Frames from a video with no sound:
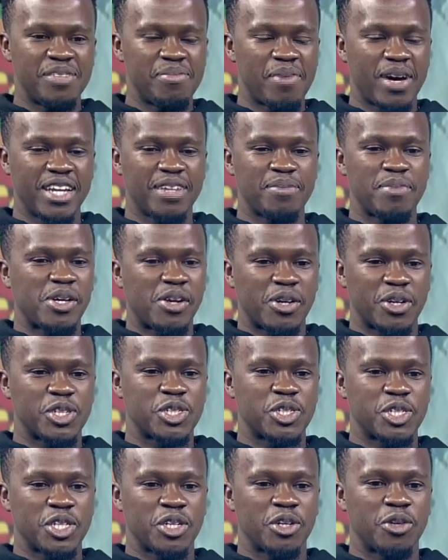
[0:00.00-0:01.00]
demand
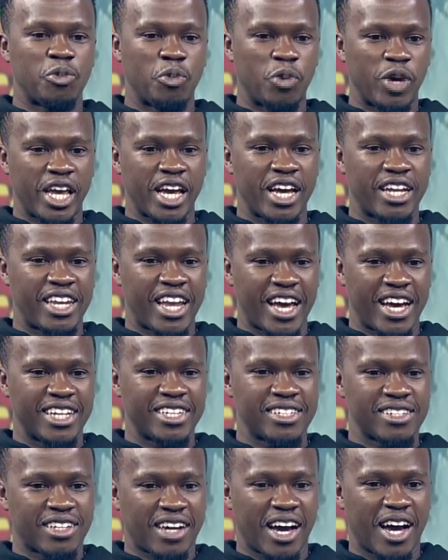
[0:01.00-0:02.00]
because we are
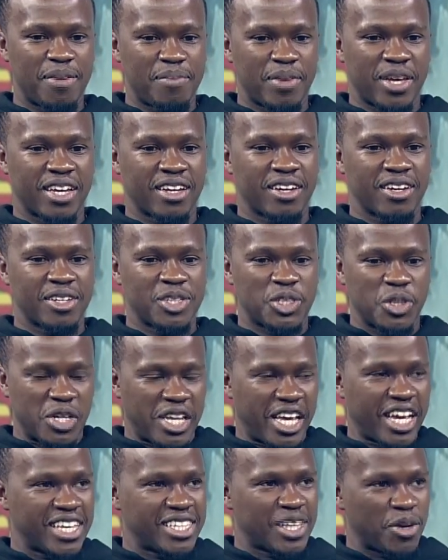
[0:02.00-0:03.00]
not coming
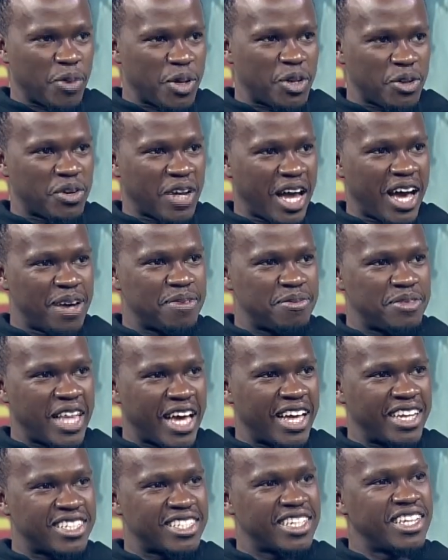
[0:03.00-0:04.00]
together. We don't have
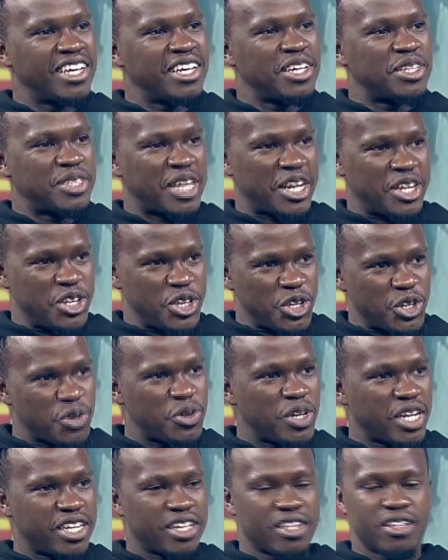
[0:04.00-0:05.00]
that
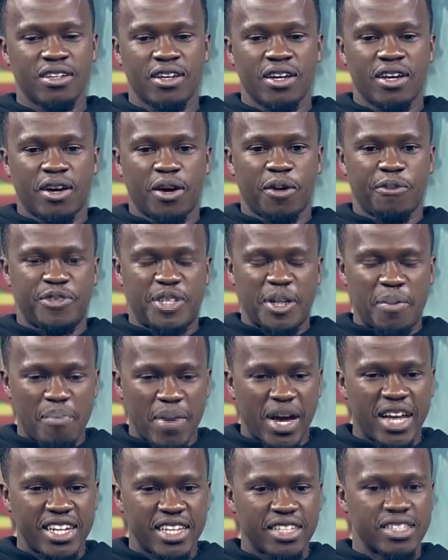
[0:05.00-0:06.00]
unity of
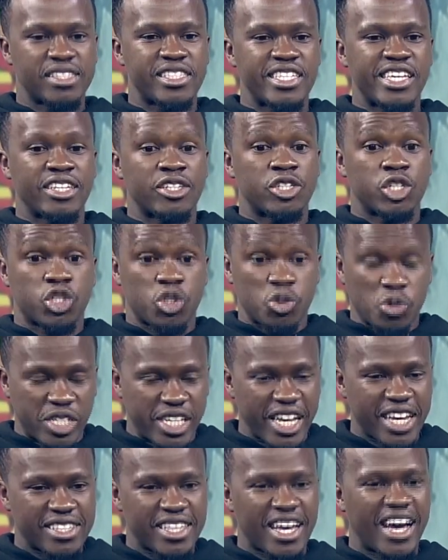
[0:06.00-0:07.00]
demanding things
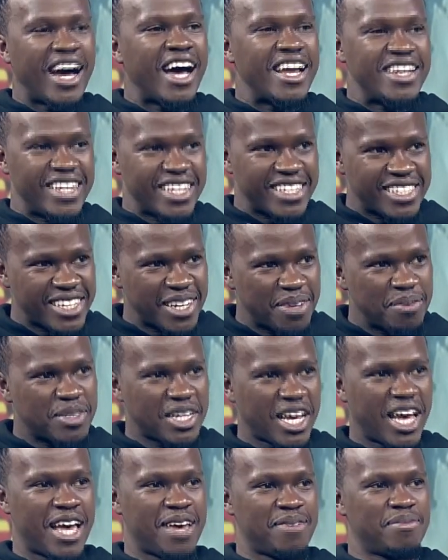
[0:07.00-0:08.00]
together at the same
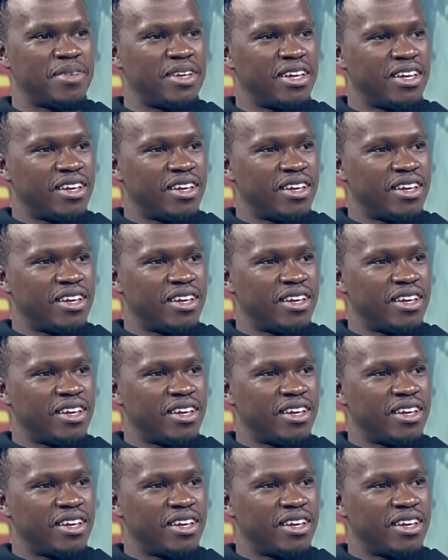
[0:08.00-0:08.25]
time.